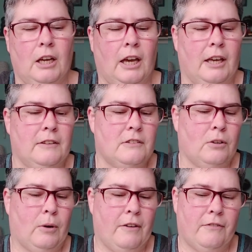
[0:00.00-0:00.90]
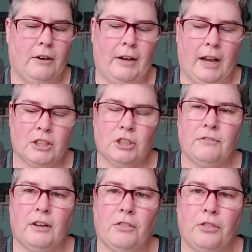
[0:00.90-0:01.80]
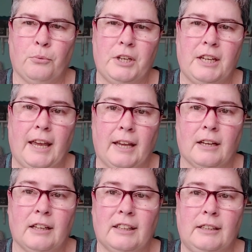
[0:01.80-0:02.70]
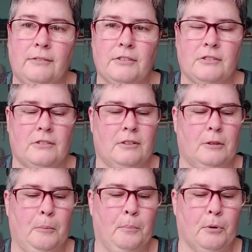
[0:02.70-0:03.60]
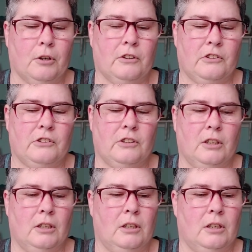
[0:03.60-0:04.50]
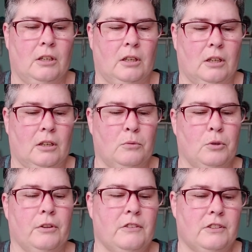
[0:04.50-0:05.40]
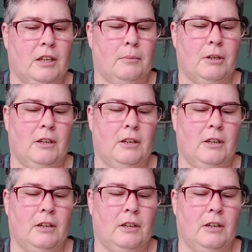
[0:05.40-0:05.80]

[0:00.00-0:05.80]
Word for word: And so I found actually found three Ann Cleeves books at Goodwill this time.